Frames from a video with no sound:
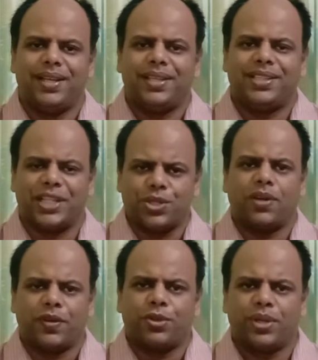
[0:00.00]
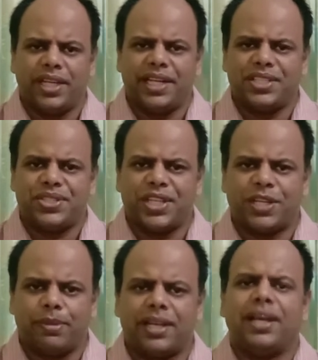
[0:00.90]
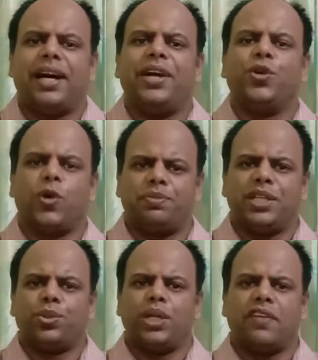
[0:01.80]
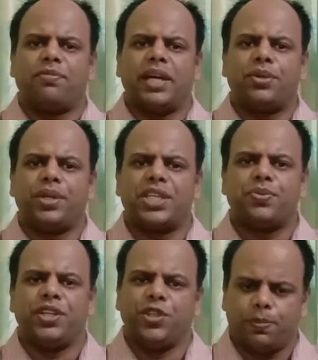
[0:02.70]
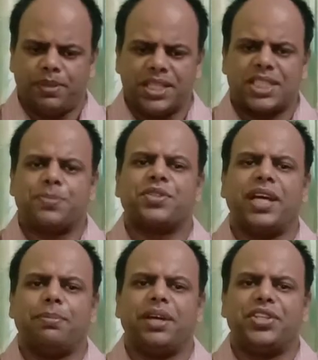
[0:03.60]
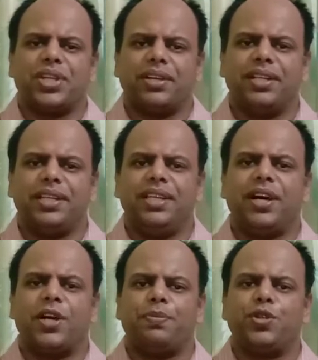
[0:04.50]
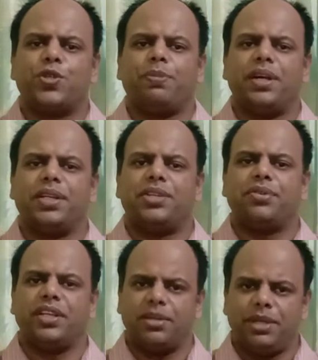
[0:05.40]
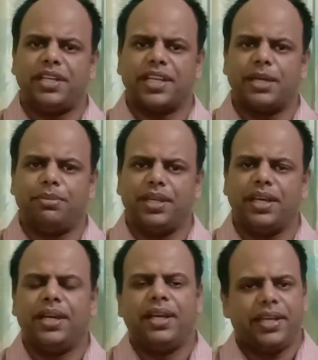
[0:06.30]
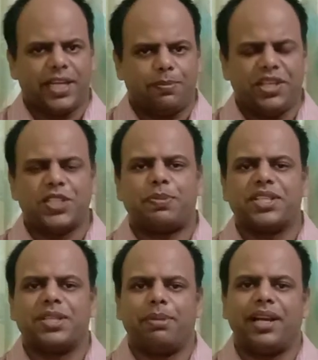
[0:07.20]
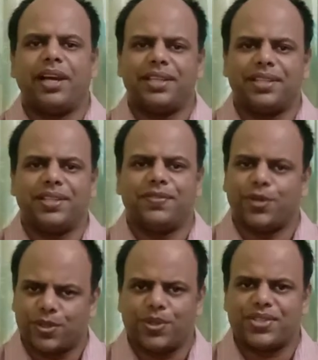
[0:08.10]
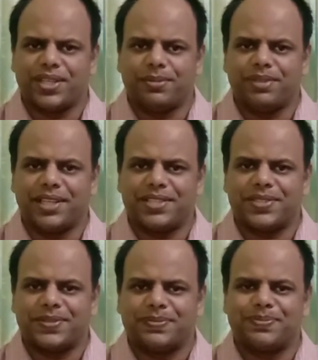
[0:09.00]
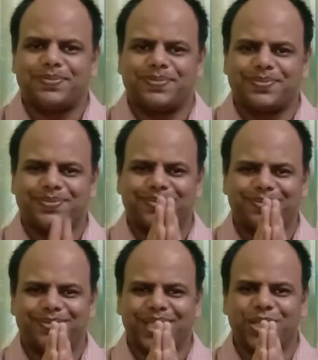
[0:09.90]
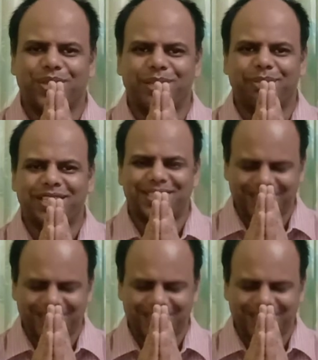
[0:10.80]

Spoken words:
That's all for today, ladies and gentlemen. I hope that you loved my today's video. Please subscribe my channel, ER Piyush Pandey, Trainer B.Tech MBA, and please press the bell icon for constant updates. Thank you very much.